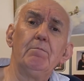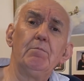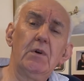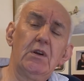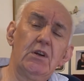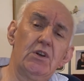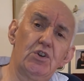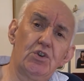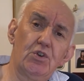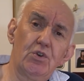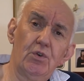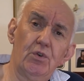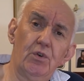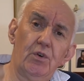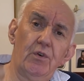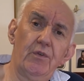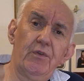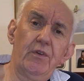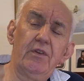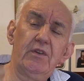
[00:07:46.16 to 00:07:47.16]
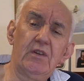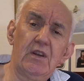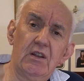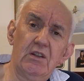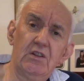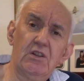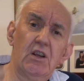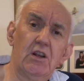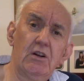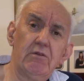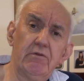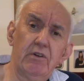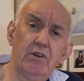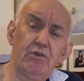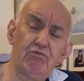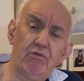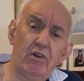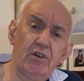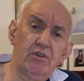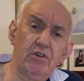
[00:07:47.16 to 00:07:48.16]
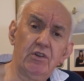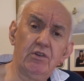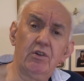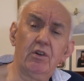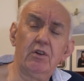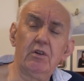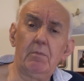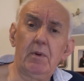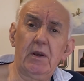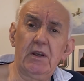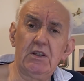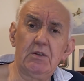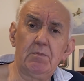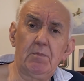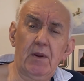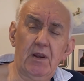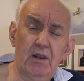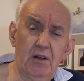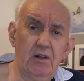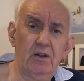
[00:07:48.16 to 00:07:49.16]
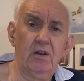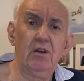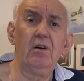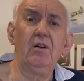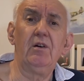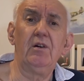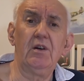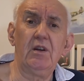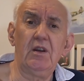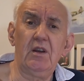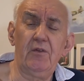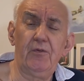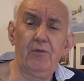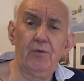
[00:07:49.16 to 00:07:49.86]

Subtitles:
make sure that the antenna is resonant on the baseband, i.e.